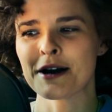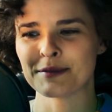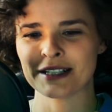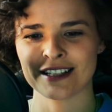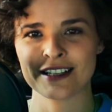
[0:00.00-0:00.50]

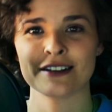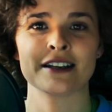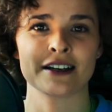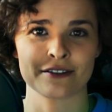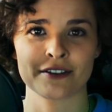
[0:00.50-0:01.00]
but
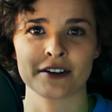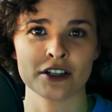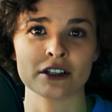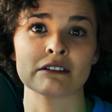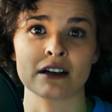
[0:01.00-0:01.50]
they are very
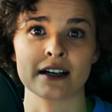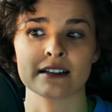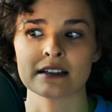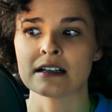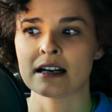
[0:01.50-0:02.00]
good at
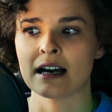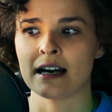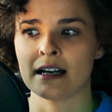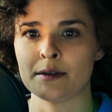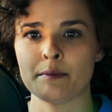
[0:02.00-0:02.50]
lying
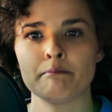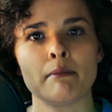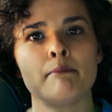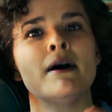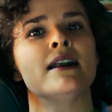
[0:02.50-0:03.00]
and
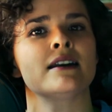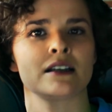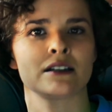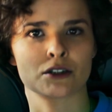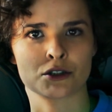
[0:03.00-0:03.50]

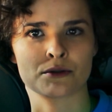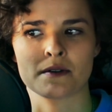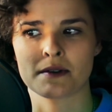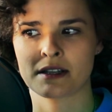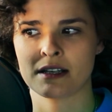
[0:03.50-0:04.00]
bending the
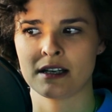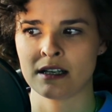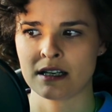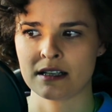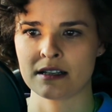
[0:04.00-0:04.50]
truth.
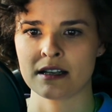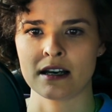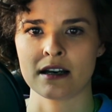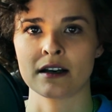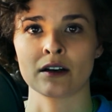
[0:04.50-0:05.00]
And
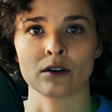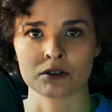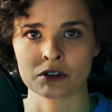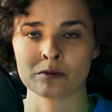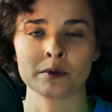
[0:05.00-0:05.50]
they can
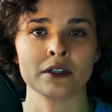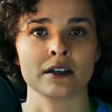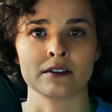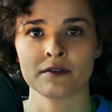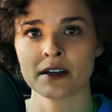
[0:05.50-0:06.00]
also be
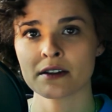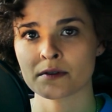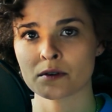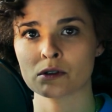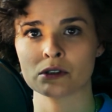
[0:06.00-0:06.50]

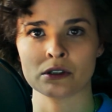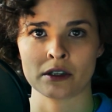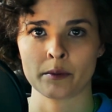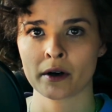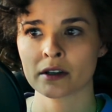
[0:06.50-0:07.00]
unfaithful to
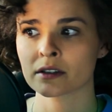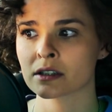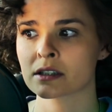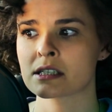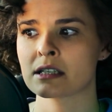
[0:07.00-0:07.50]
their
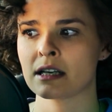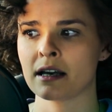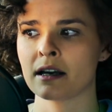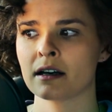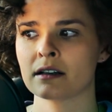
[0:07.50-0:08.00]
partners.
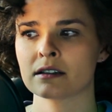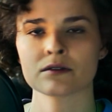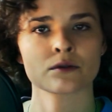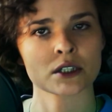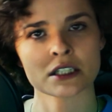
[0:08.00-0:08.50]
And
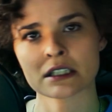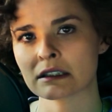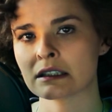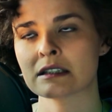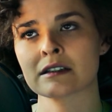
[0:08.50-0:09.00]

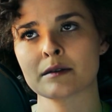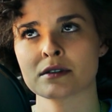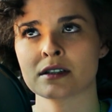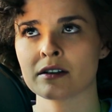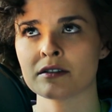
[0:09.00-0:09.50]
unfortunately, some
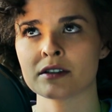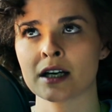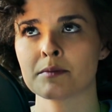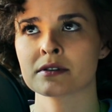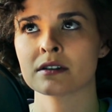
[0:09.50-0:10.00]

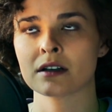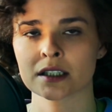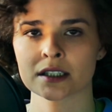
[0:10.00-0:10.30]
stereotypes are